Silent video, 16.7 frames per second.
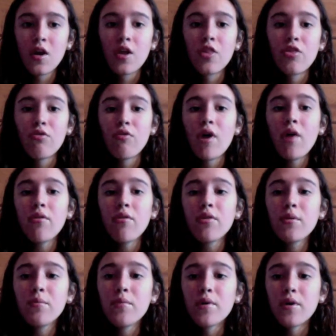Throughout the
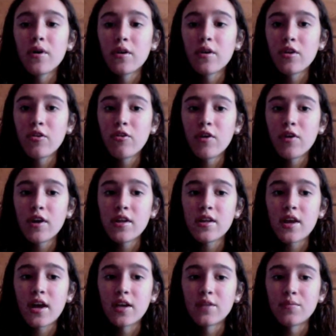book, The Great
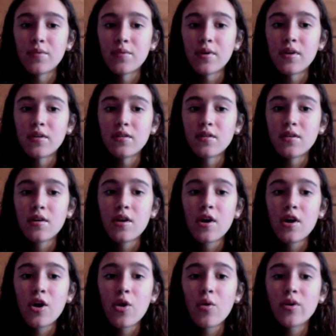Gatsby,
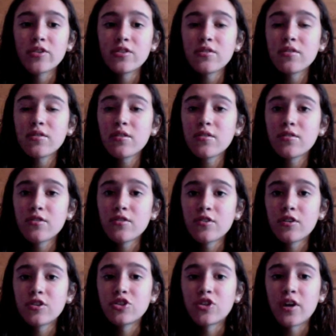questions
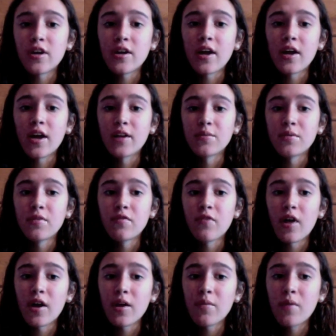concerning Jay Gatsby
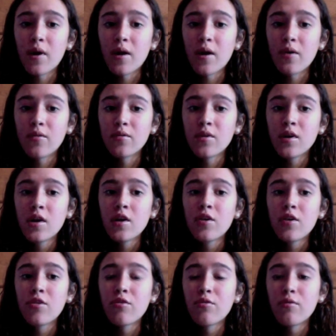fly about
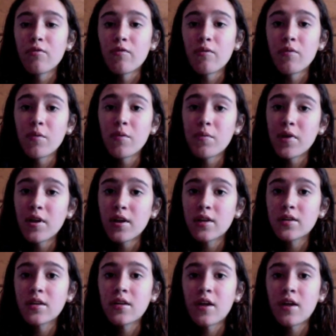from the
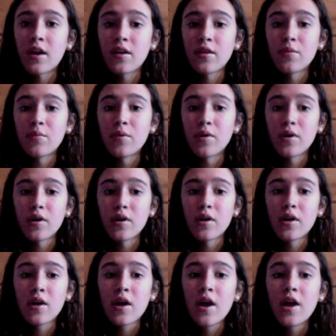beginning to the end of the book.
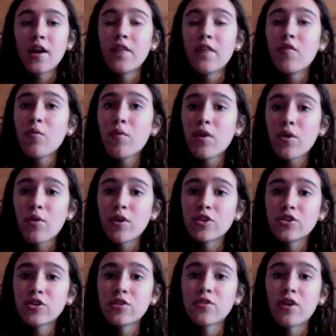And even when
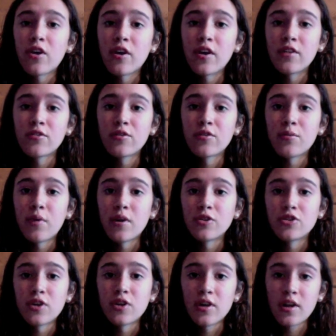questions are answered about
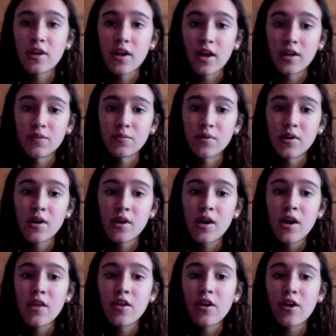Jay Gatsby,
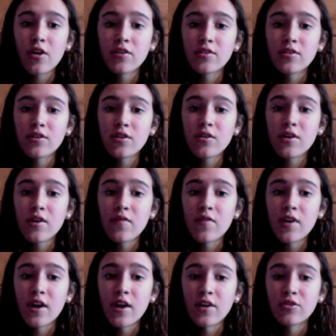they are still
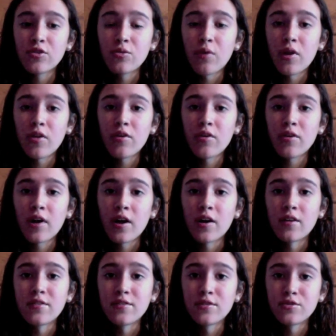iffy as to whether or not
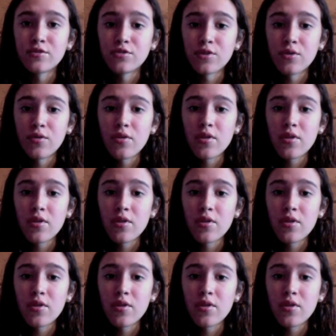it's the truth.